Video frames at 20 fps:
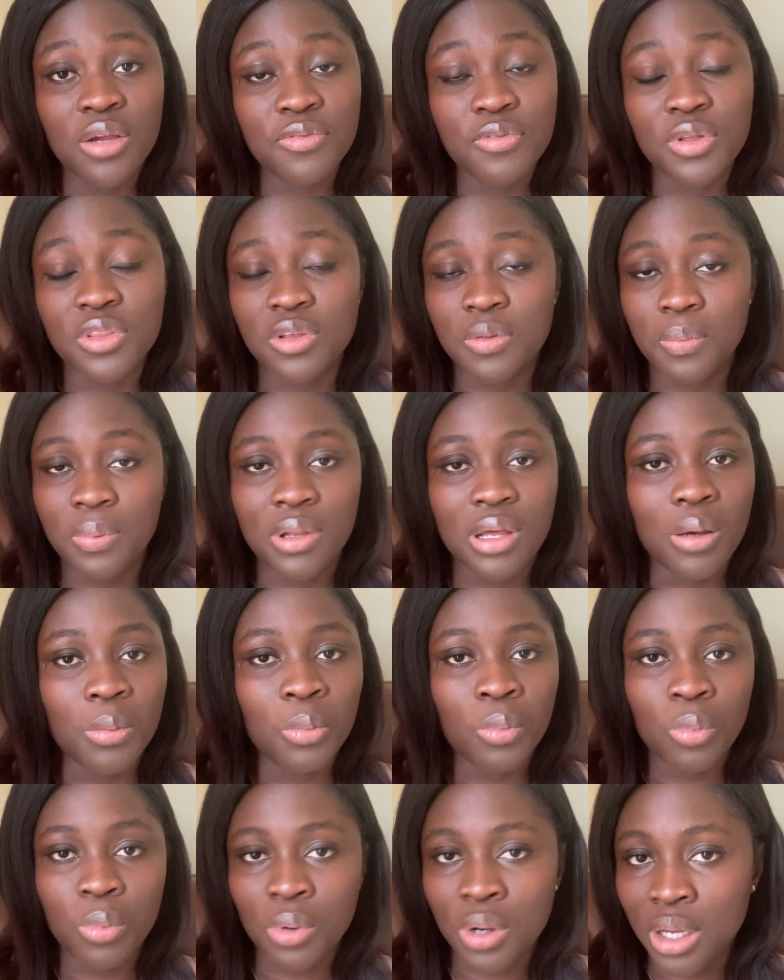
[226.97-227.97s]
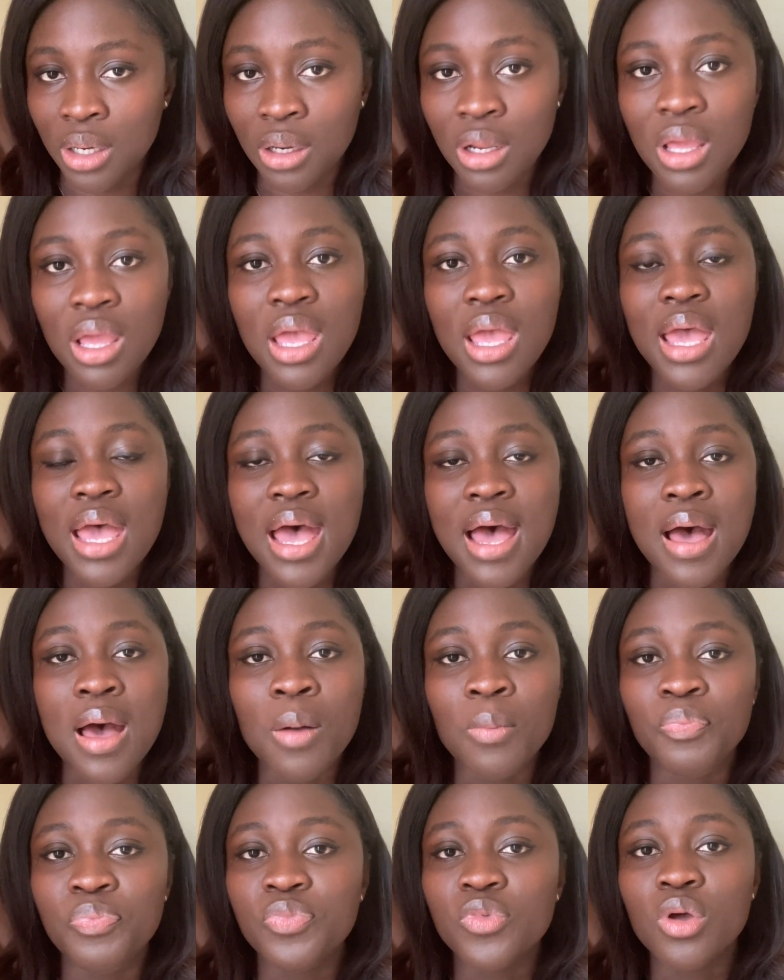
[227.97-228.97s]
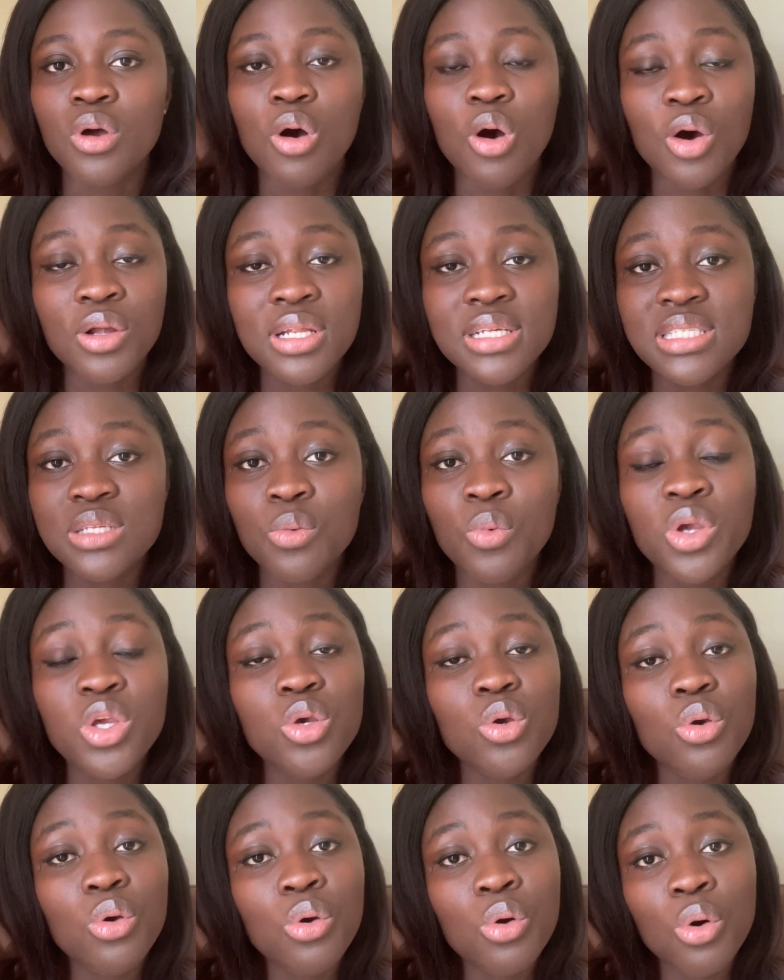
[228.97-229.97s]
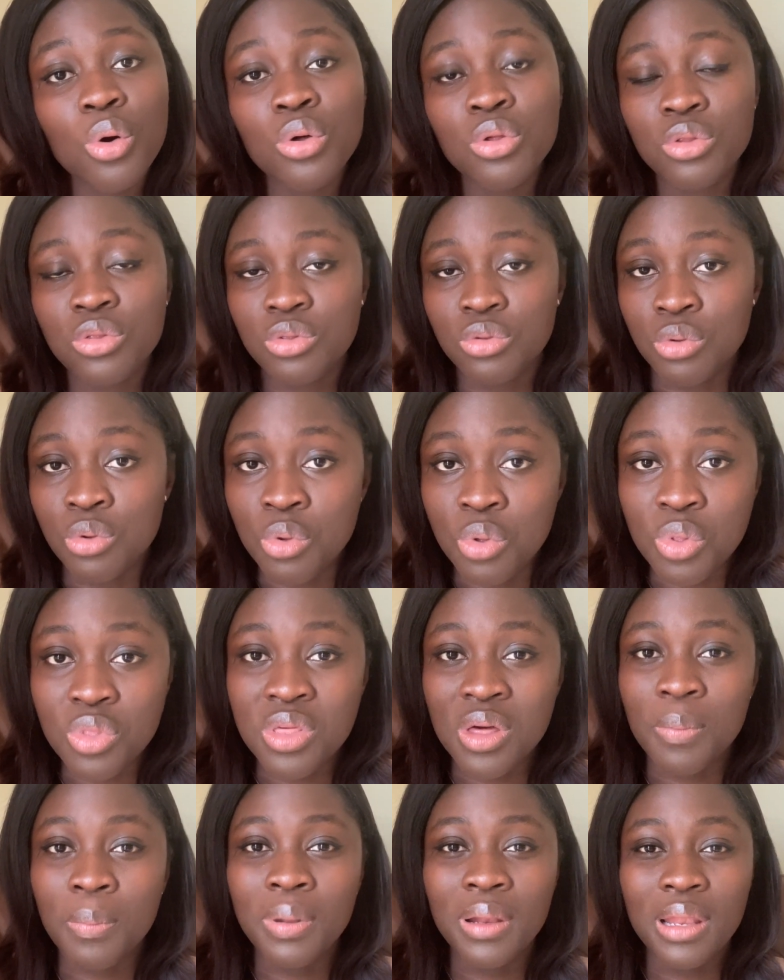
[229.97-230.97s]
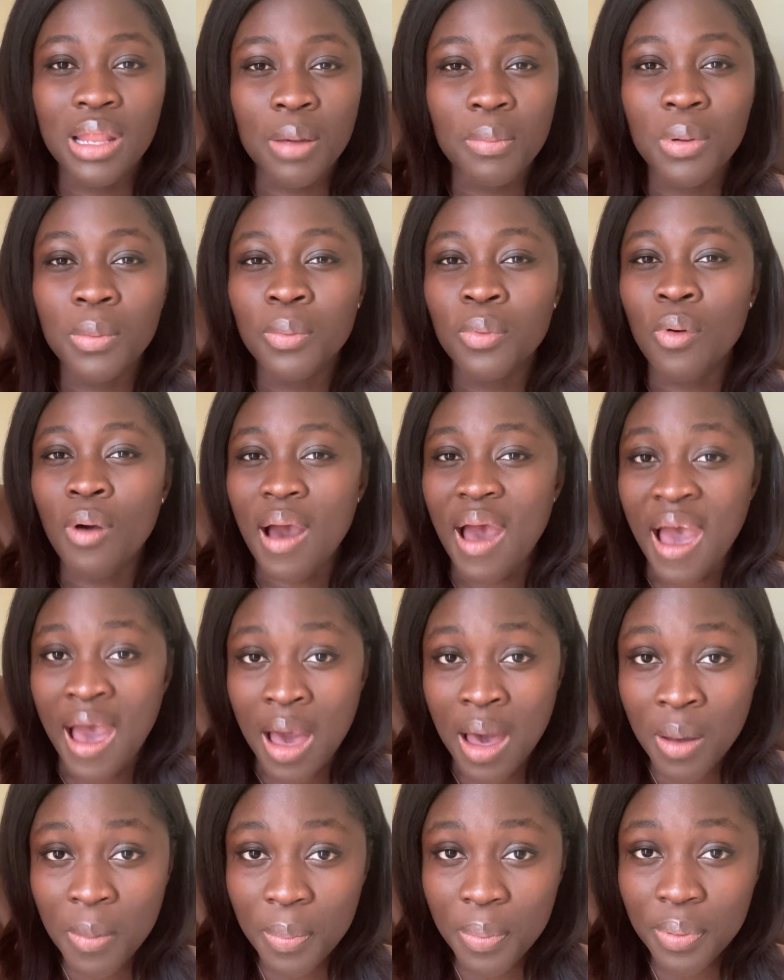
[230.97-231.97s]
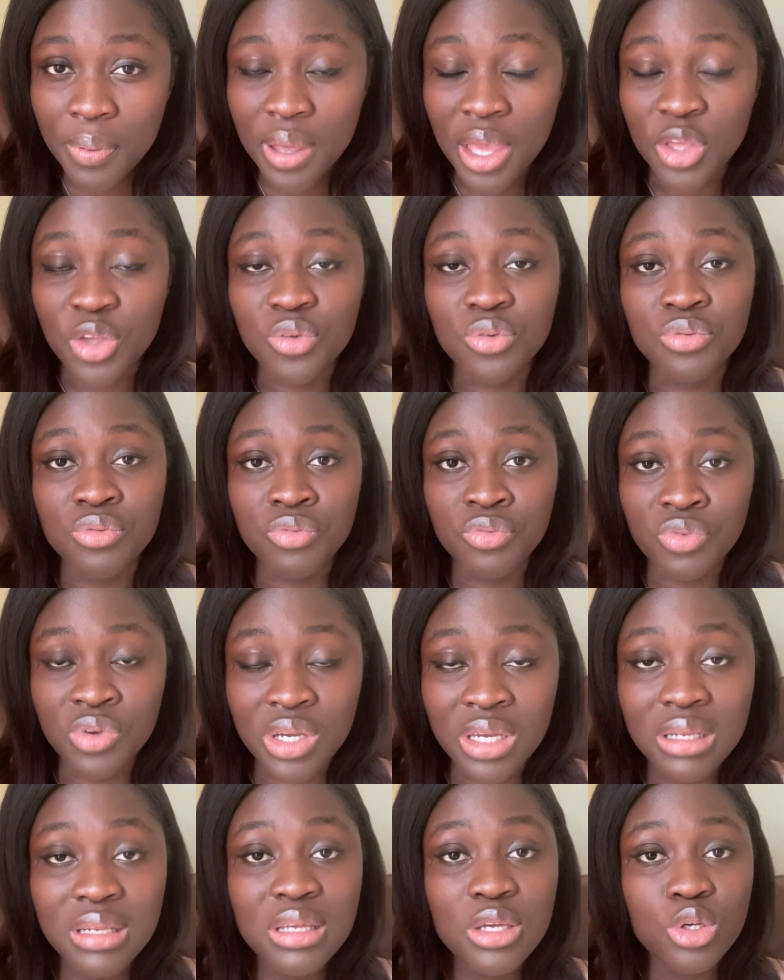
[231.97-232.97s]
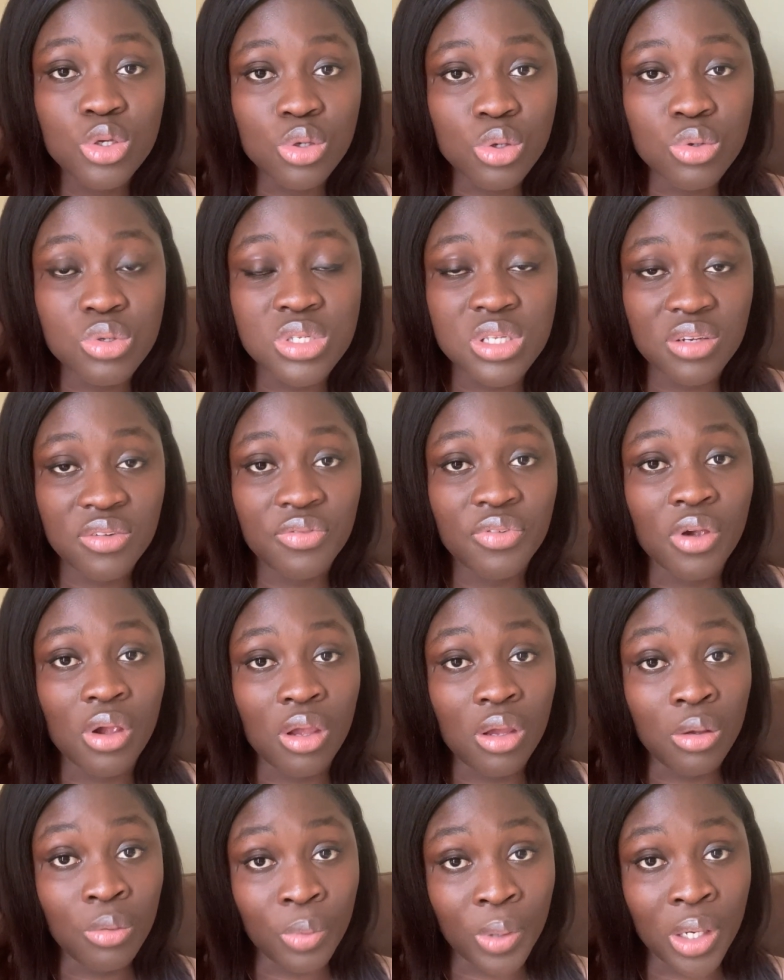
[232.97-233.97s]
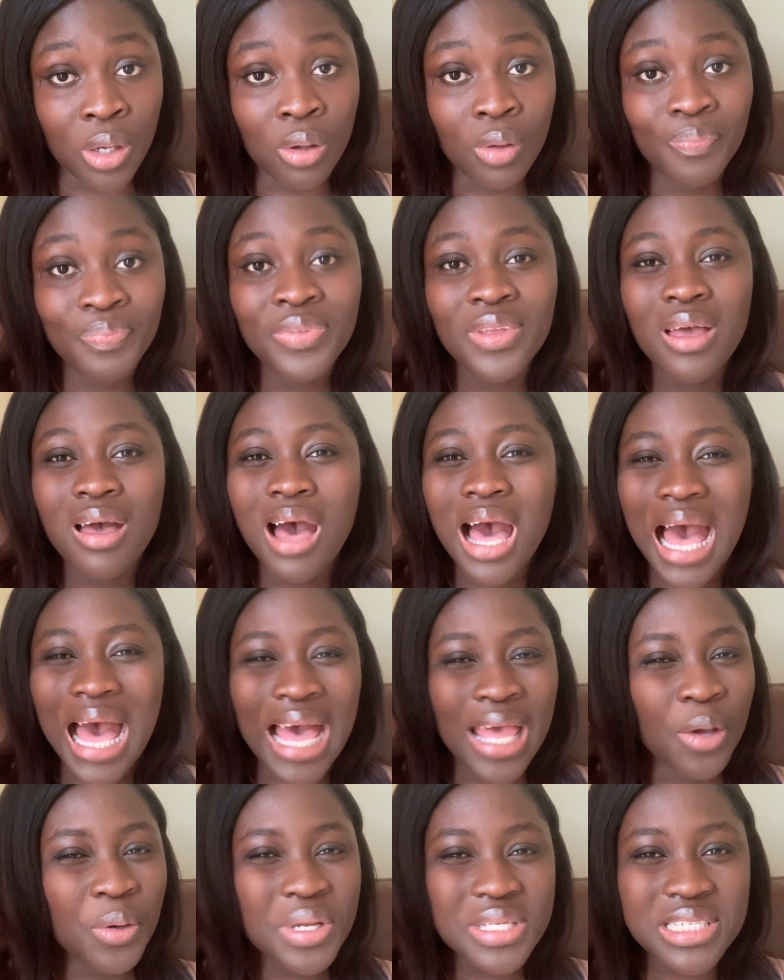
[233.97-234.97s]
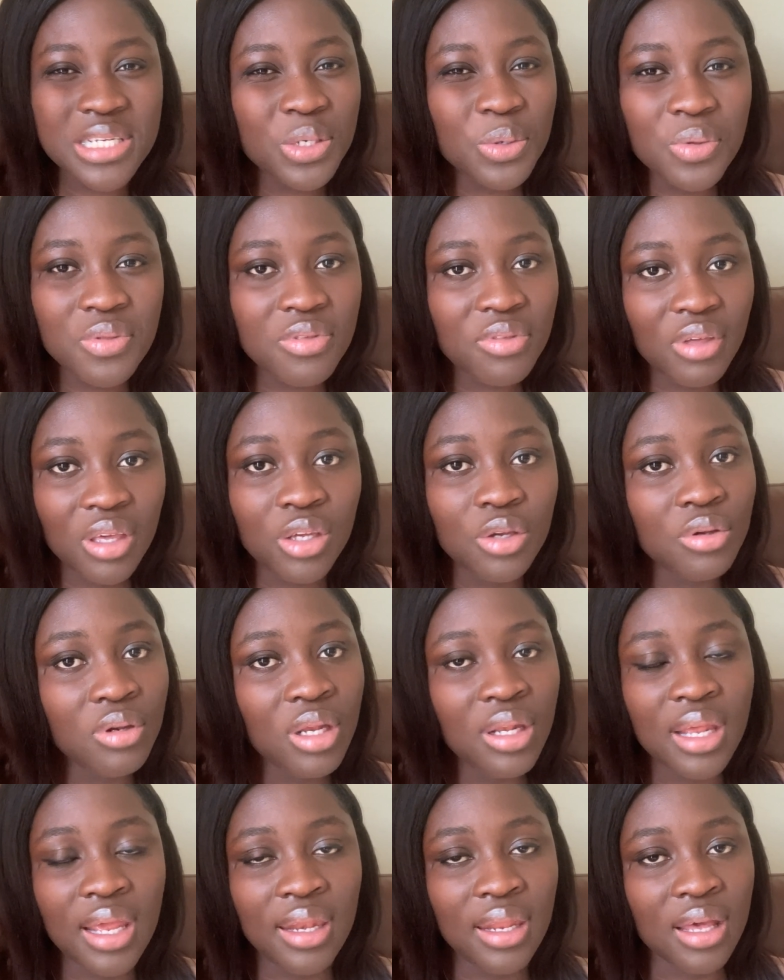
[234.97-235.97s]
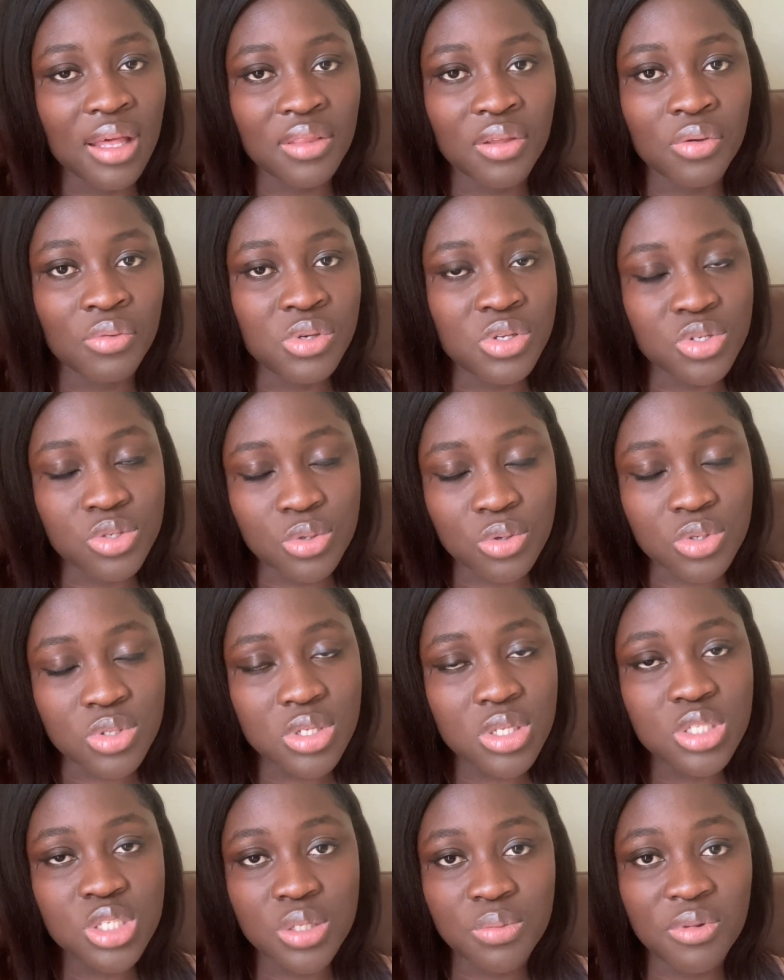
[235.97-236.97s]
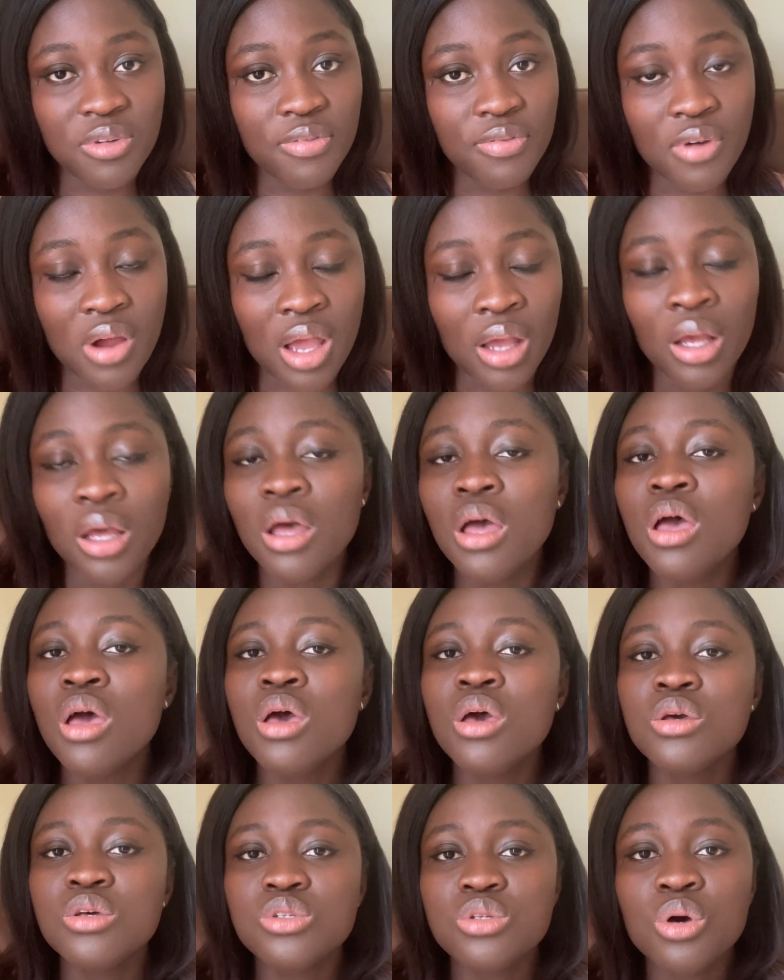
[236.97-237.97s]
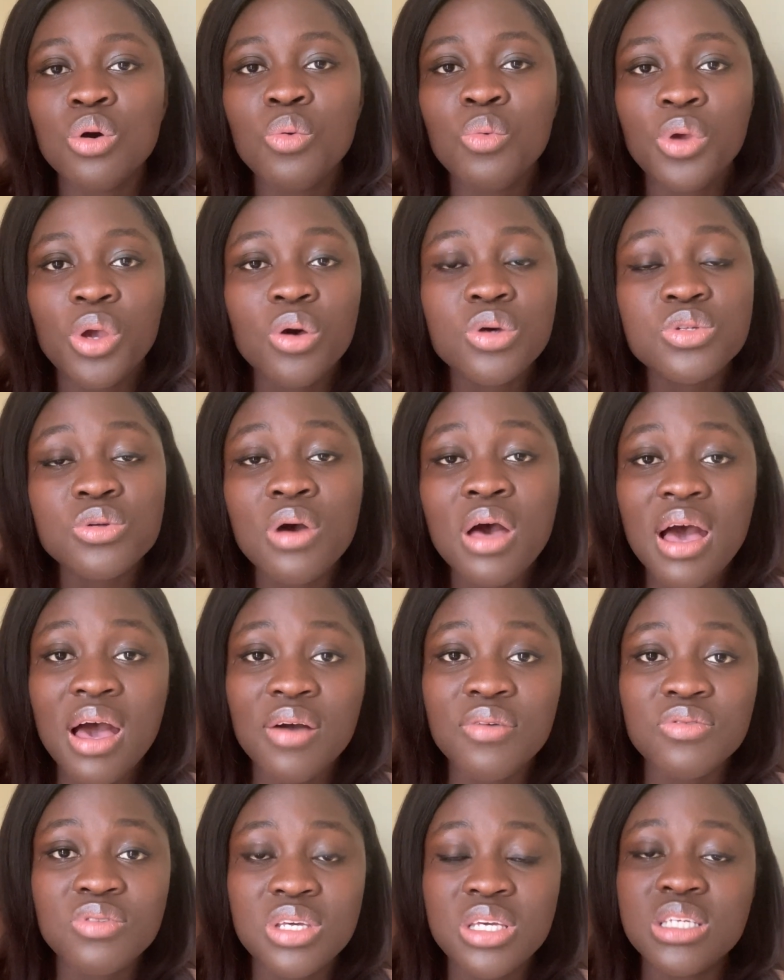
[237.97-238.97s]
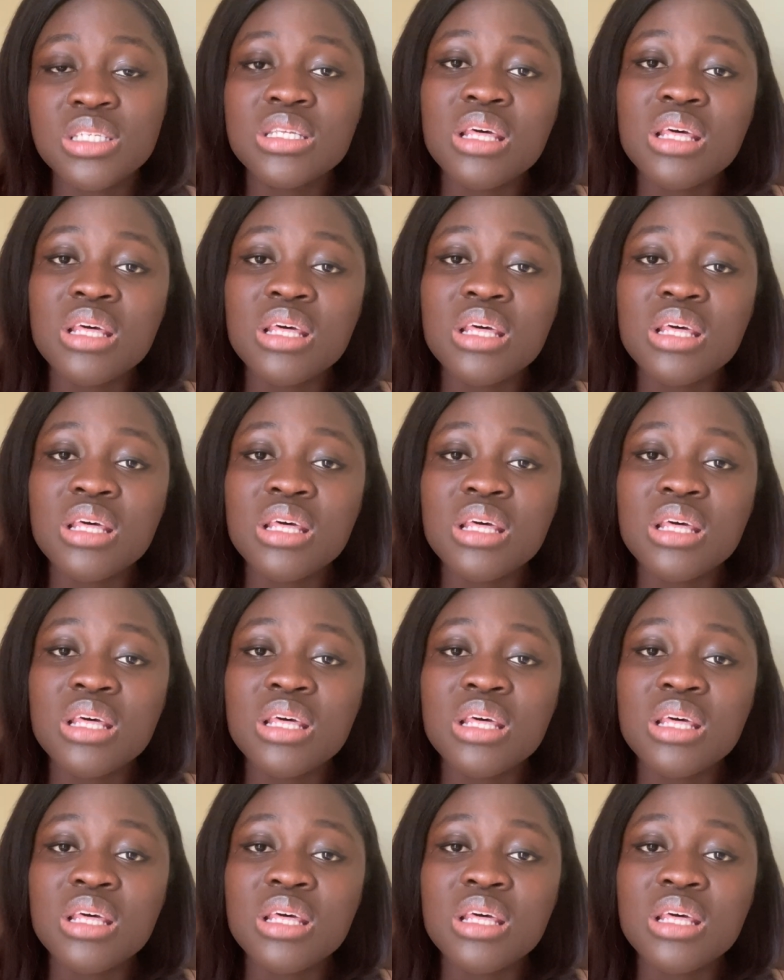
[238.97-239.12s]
for the PLAB 1. Honestly, when you go through the Plabable app and you really use it very well, I honestly don't think you need any other resource, to be frank. So we also have these